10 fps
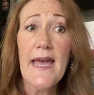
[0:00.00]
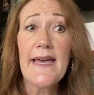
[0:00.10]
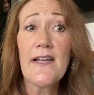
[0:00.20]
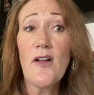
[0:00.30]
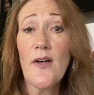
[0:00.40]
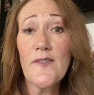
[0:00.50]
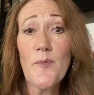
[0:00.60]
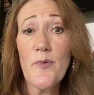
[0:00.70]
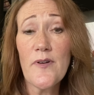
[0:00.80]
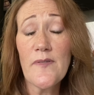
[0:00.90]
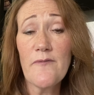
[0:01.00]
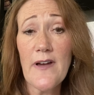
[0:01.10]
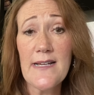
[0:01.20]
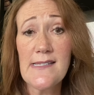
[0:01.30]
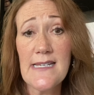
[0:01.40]
And it also
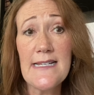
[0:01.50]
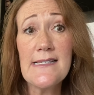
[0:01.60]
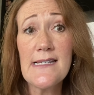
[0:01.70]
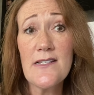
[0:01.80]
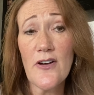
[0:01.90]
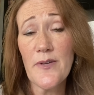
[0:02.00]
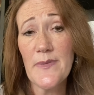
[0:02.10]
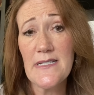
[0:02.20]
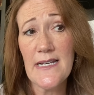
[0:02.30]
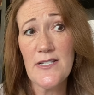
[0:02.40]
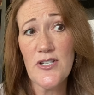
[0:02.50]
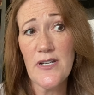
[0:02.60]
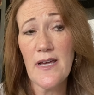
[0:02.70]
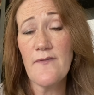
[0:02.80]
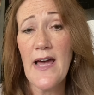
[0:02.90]
provides easy
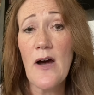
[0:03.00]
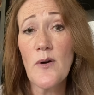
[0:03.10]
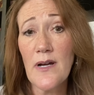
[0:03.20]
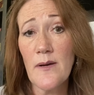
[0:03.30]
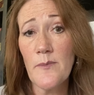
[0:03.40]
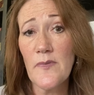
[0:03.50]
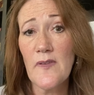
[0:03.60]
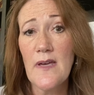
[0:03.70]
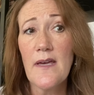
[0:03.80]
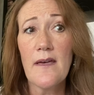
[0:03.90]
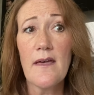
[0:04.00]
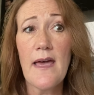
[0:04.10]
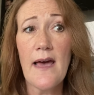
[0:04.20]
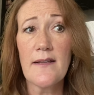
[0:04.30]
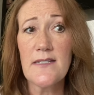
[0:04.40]
documentation of outcomes
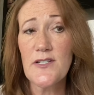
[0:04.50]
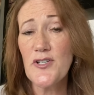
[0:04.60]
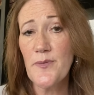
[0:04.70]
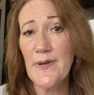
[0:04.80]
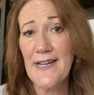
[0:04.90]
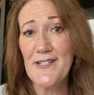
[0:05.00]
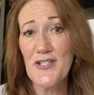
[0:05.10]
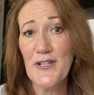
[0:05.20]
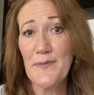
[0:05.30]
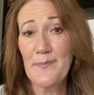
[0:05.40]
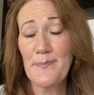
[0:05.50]
at termination.